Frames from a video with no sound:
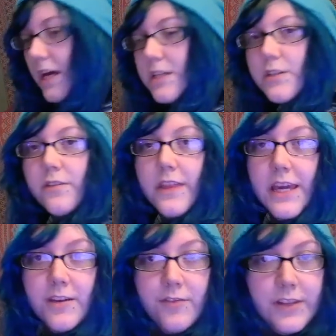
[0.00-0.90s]
So
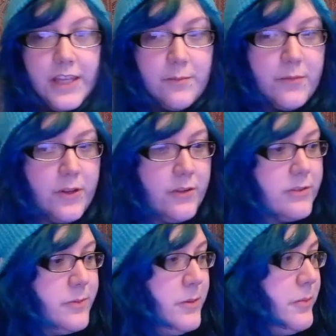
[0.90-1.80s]
thankfully, I'm one of those
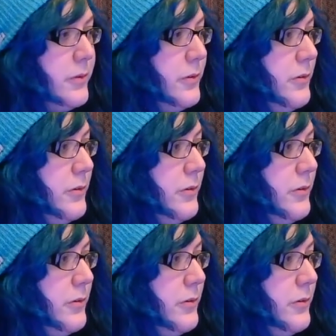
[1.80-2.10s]
people who